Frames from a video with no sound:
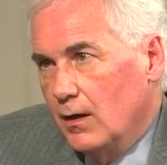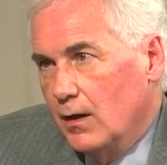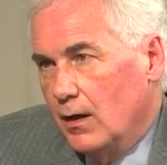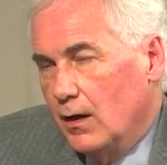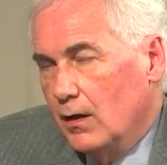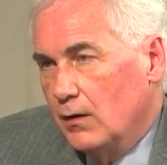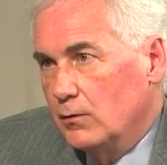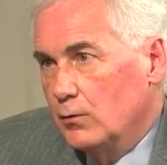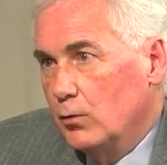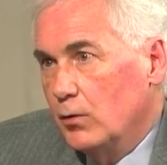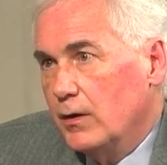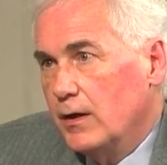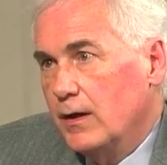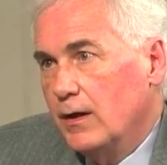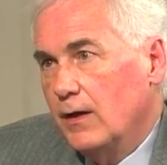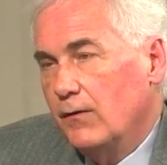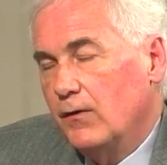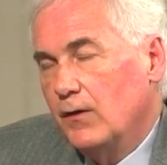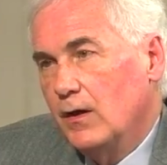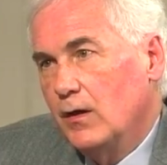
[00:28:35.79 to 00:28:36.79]
uh,
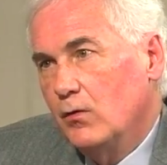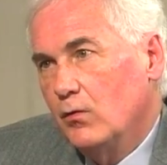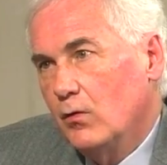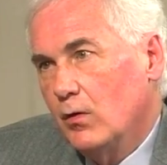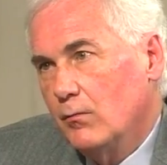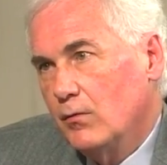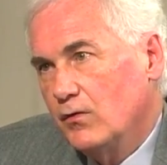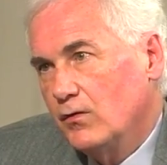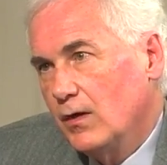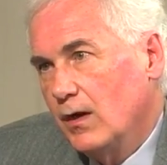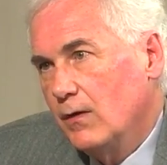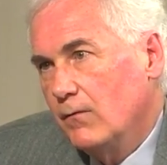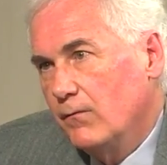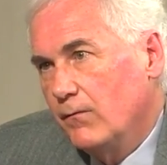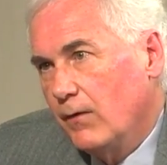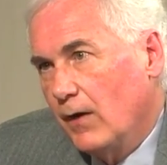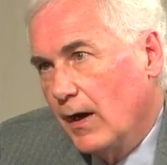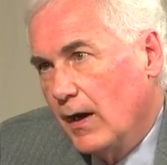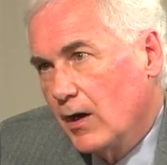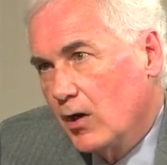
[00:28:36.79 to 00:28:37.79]
looking at the enormous
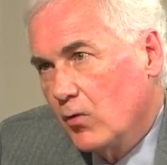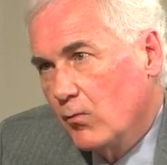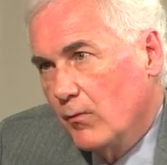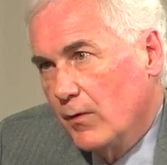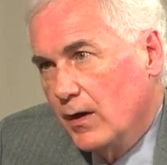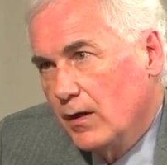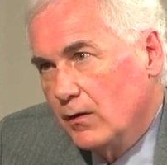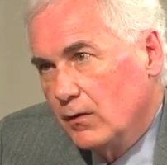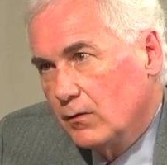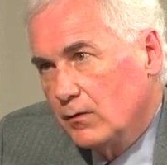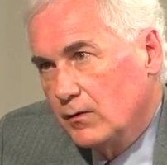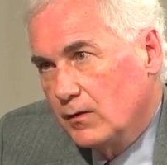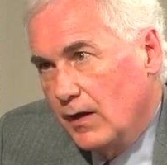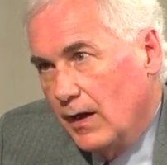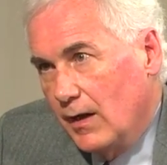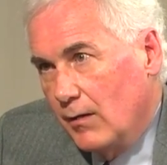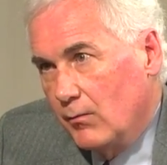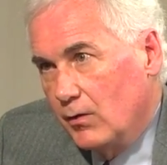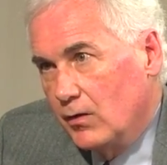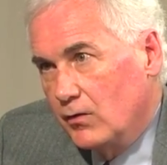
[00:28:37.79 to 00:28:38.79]
environmental
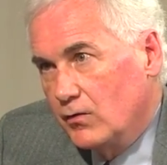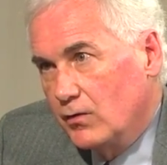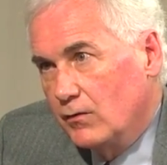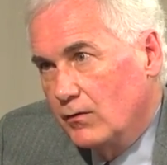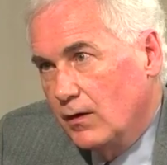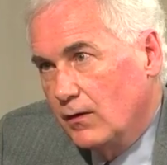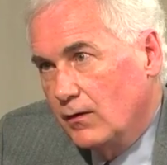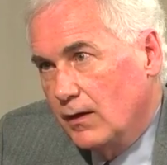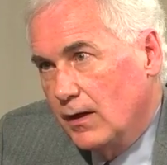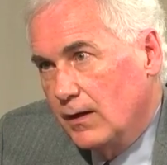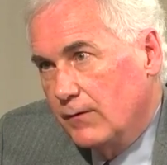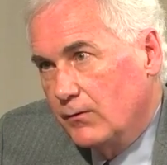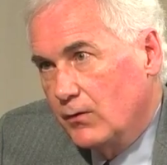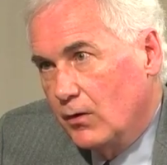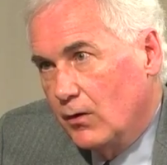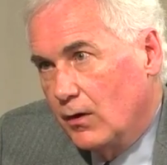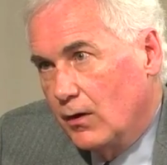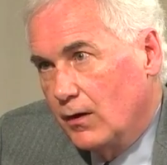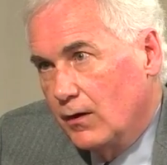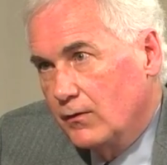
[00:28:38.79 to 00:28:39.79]
damage that they have
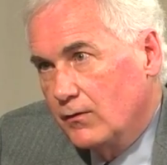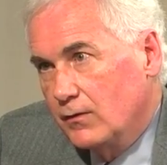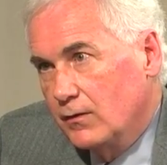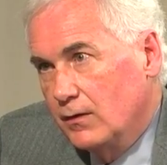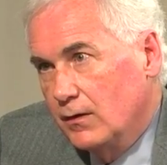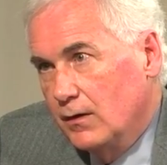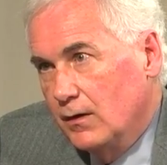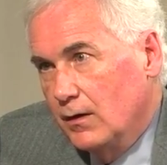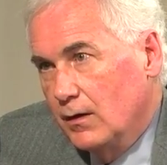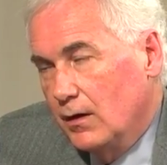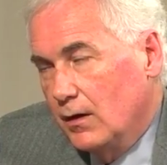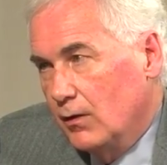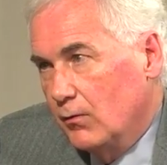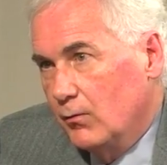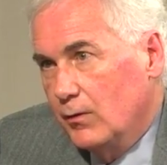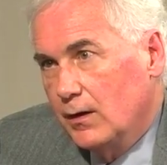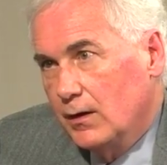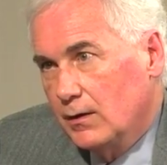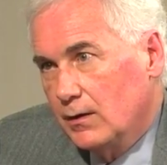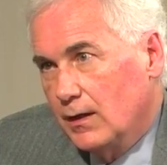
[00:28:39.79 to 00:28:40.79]
caused, and
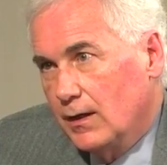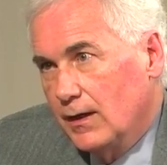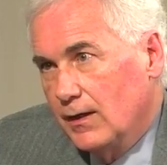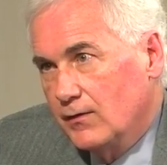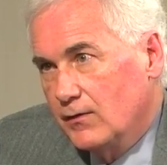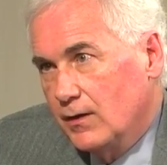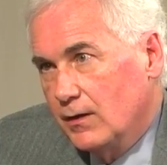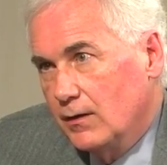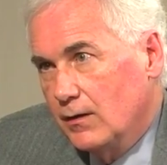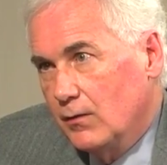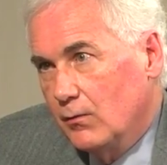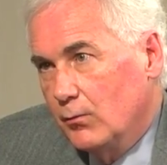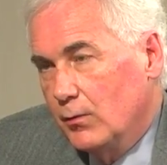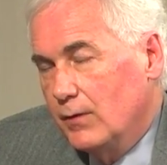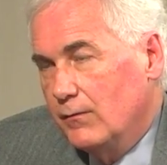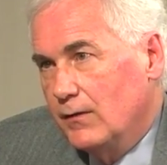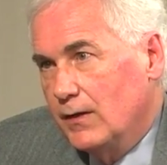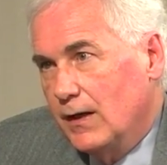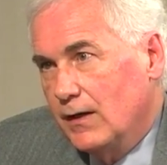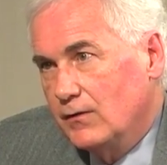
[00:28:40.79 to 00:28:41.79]
realizing
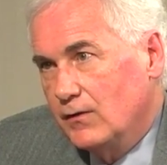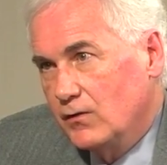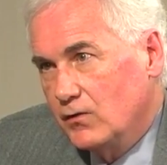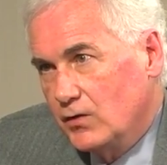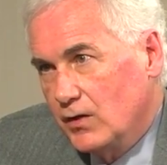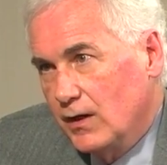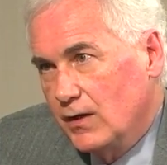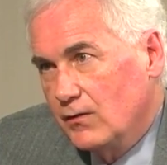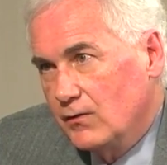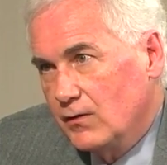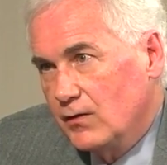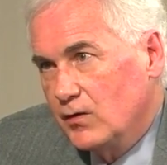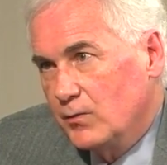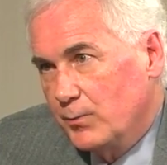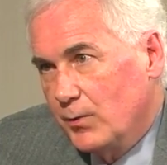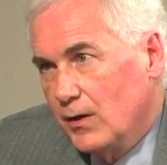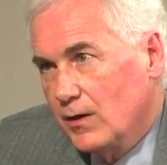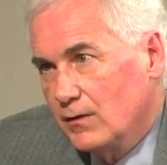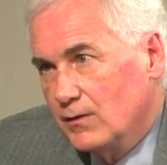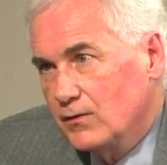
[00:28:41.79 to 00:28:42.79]
we've got to change these
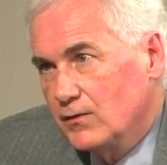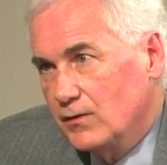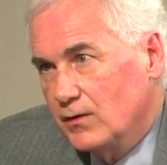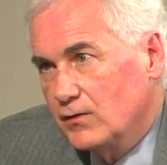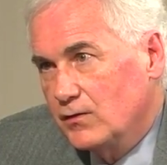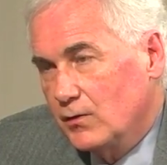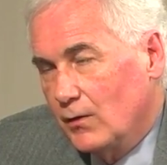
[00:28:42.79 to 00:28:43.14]
policies.